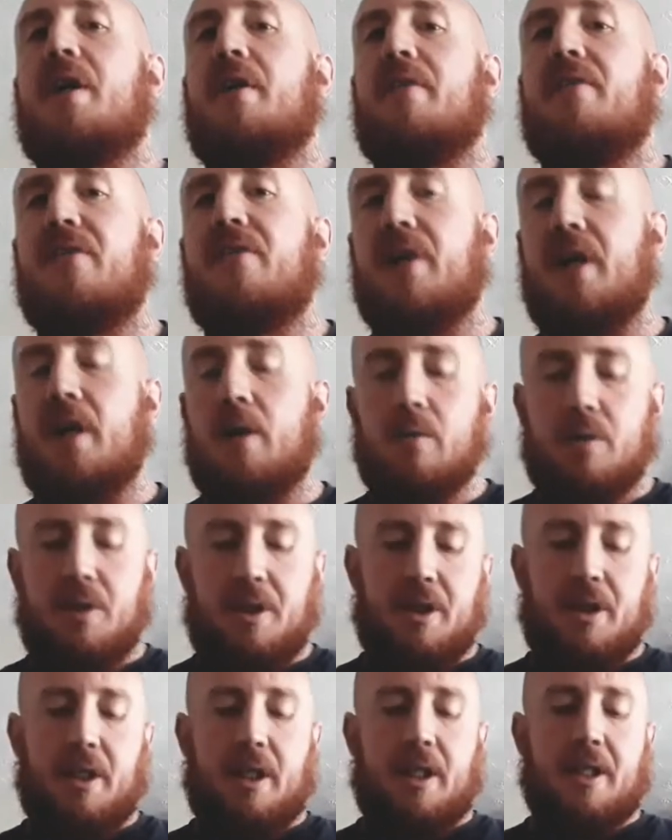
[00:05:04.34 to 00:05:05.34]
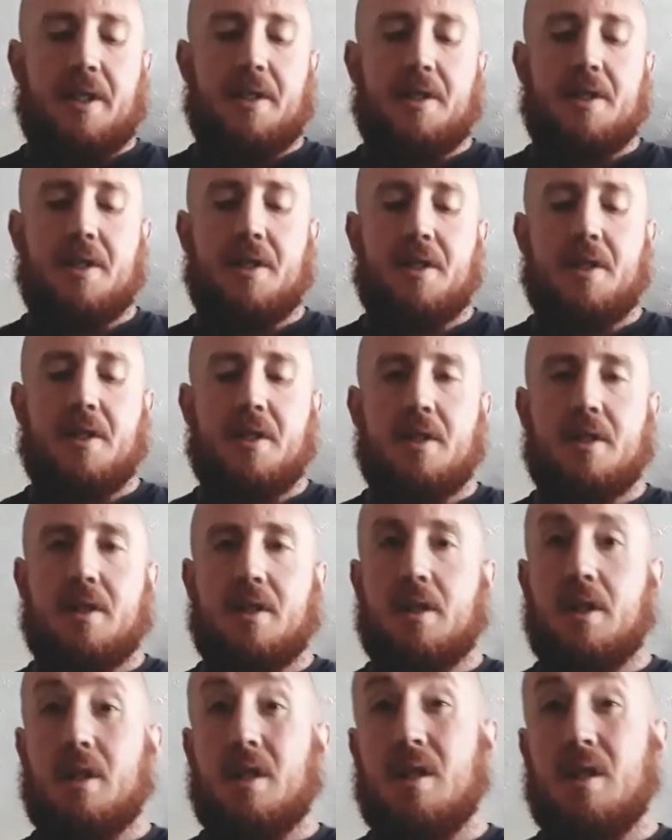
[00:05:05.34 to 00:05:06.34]
everything else is
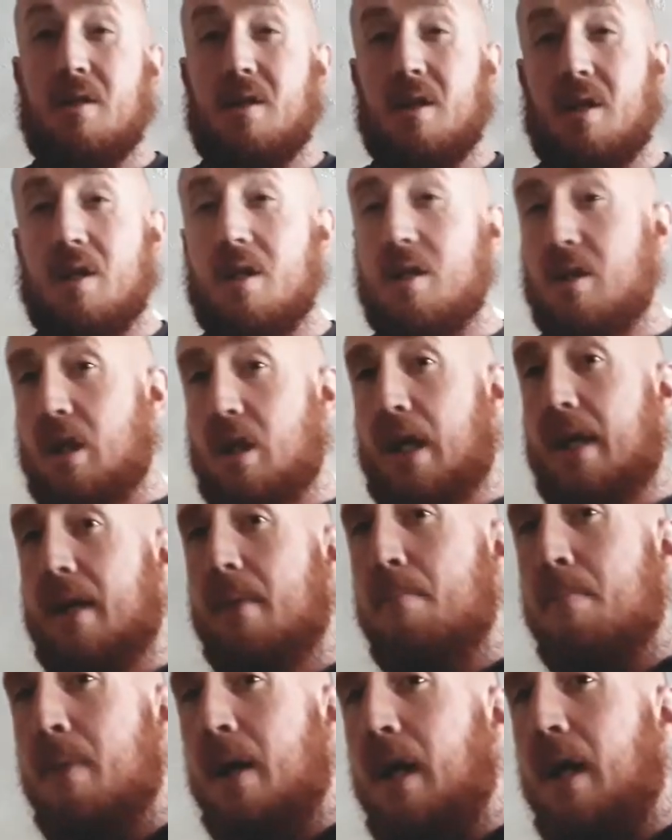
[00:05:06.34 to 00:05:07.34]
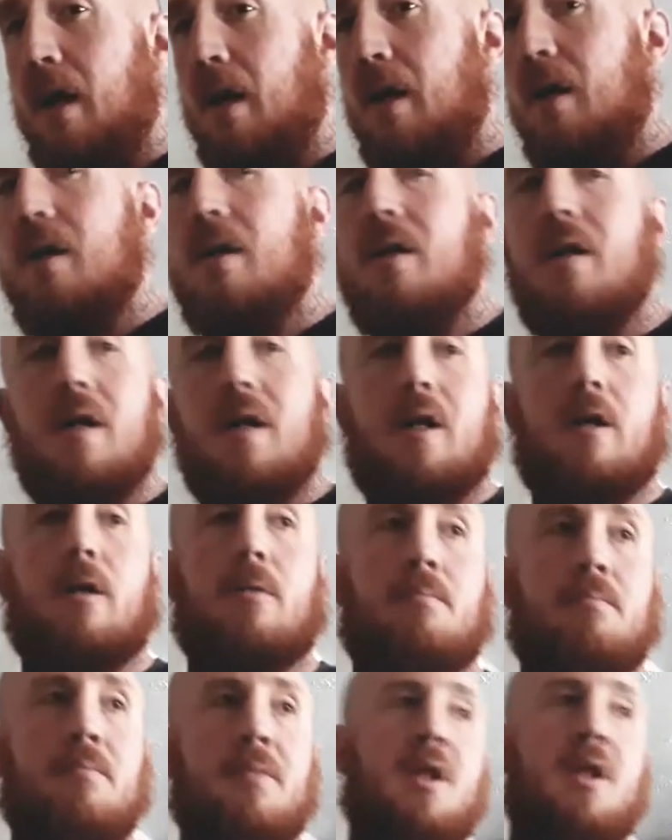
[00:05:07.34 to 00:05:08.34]
kind of better.
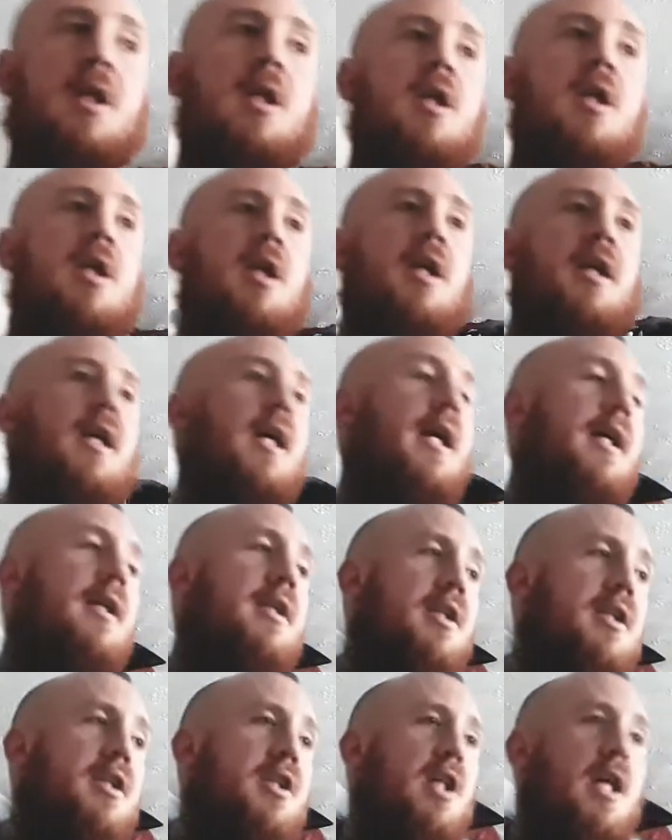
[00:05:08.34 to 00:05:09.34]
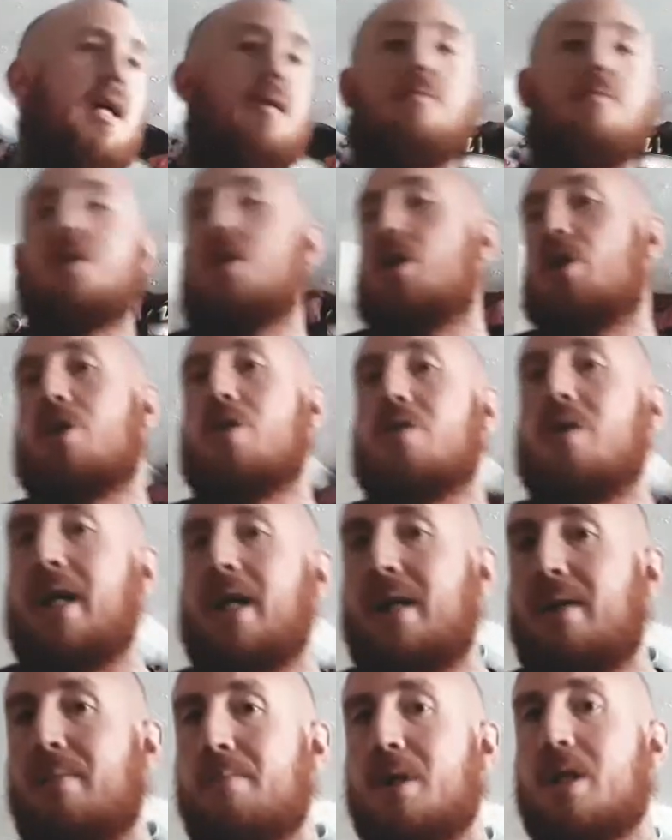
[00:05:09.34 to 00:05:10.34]
Um, yes, sleep's not
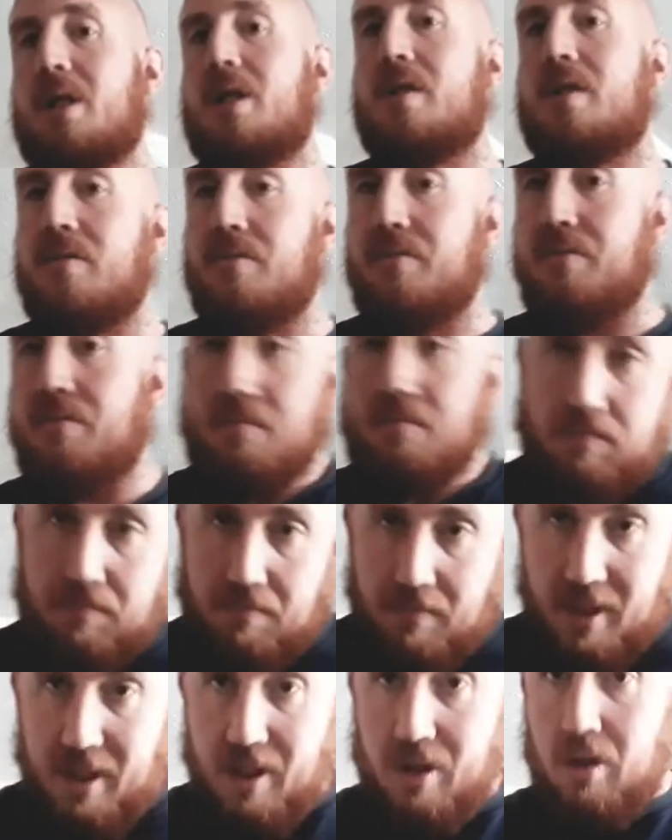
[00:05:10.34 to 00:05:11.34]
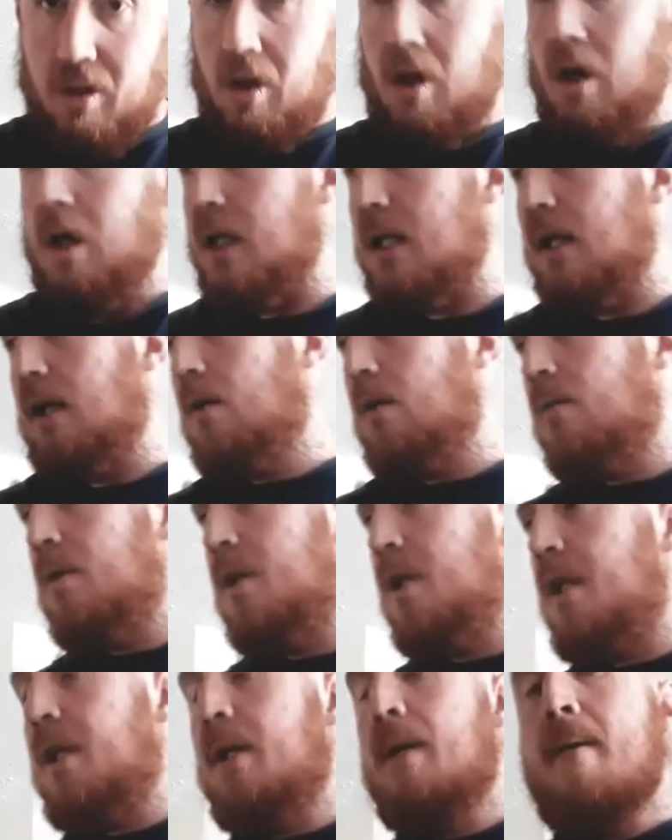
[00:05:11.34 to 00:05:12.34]
great because of this lockdown
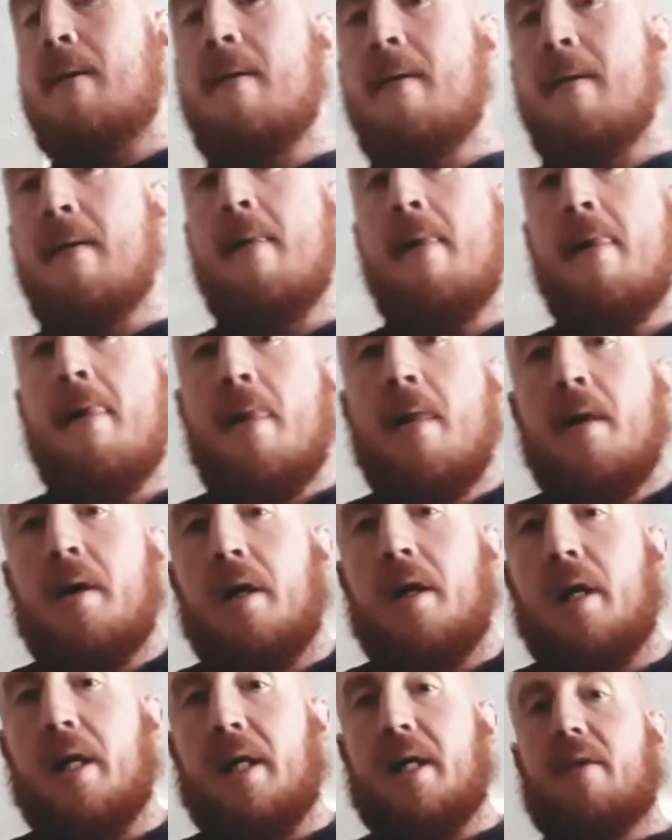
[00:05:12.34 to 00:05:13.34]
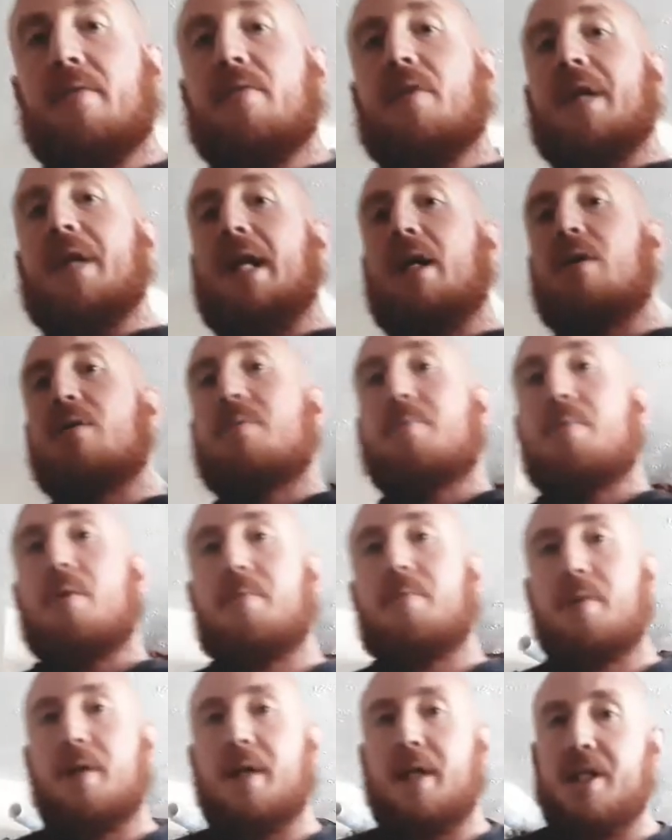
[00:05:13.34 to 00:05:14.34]
that, like everyone else
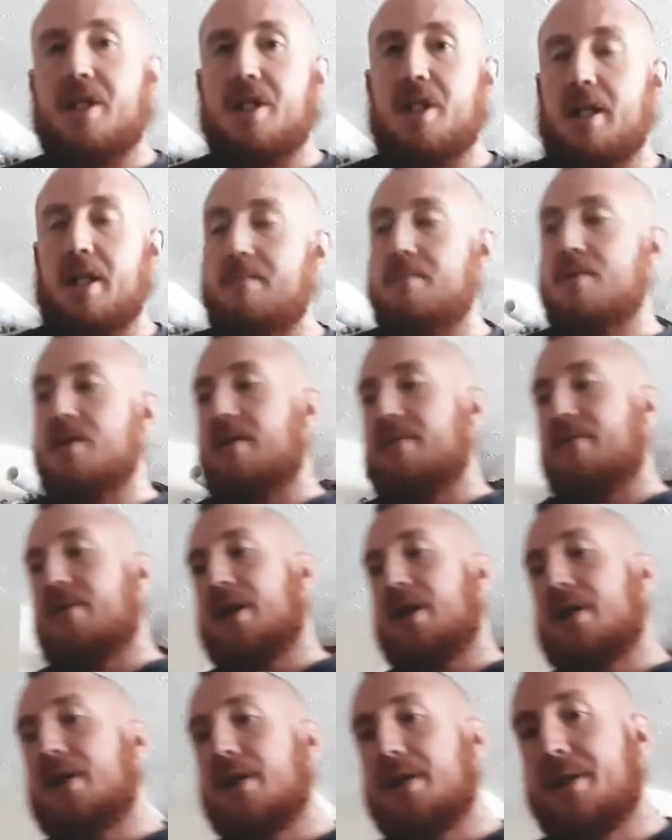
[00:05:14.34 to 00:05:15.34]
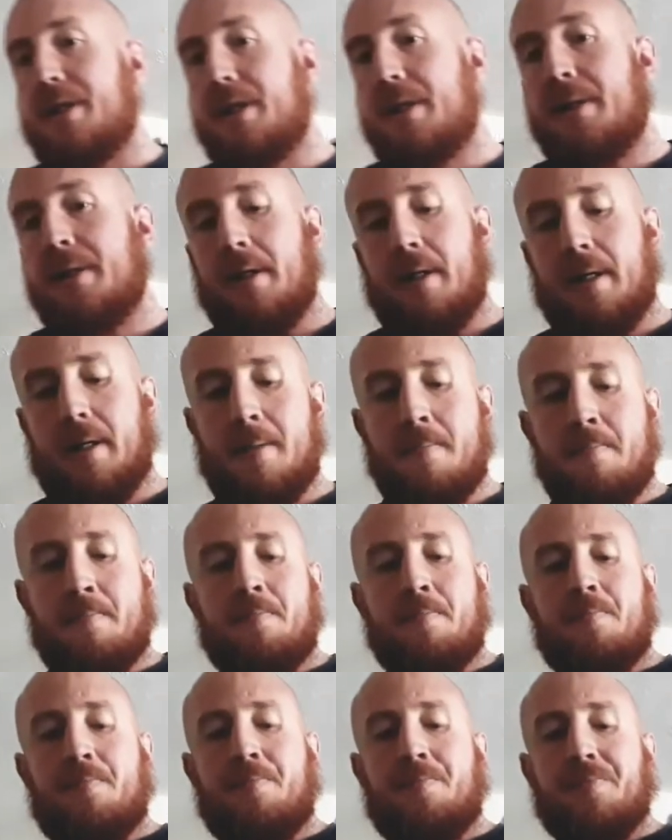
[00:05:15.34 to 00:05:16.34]
probably, sleep's not very good. Um,
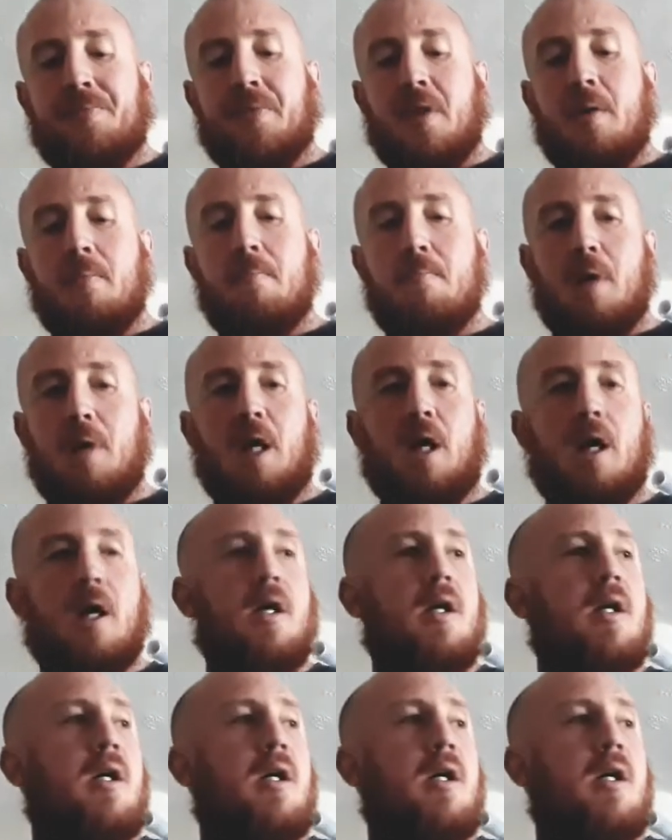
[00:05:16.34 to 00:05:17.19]
but